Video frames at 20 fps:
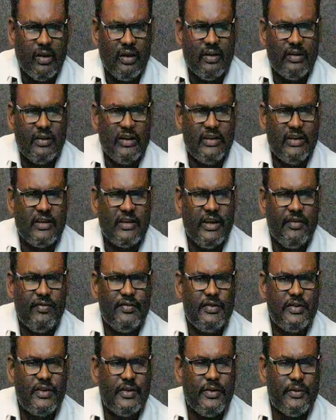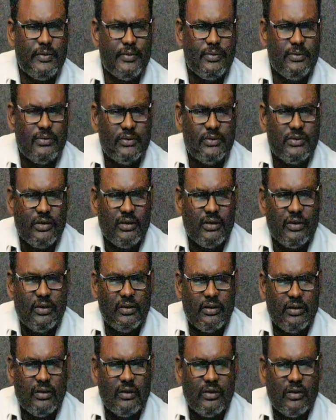This gives you
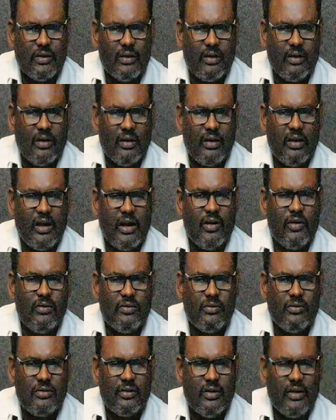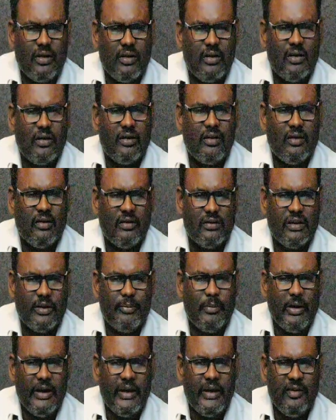how the
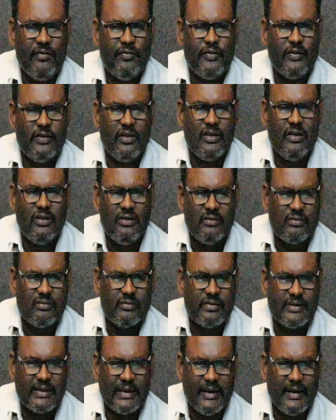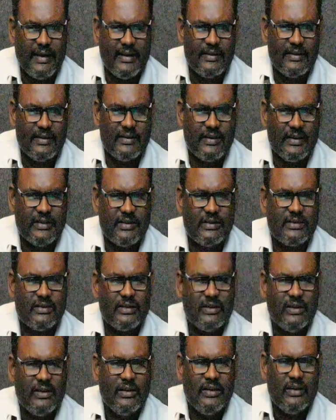meaningful sentences
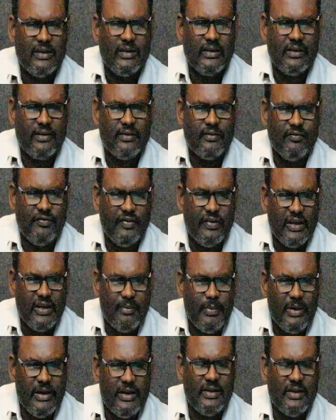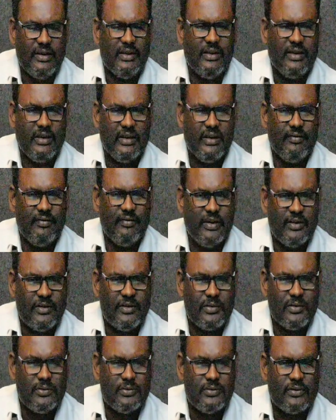will be given
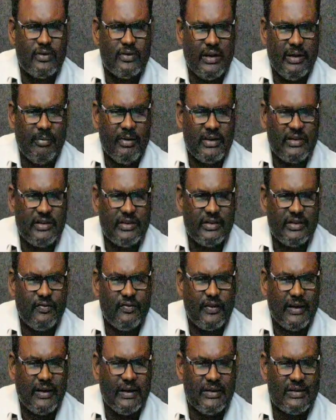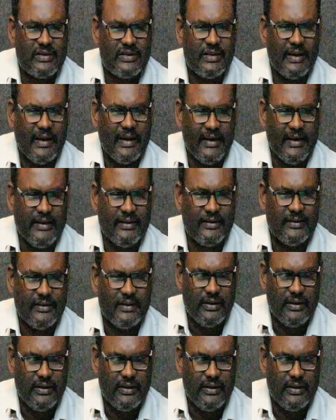to a machine for understanding.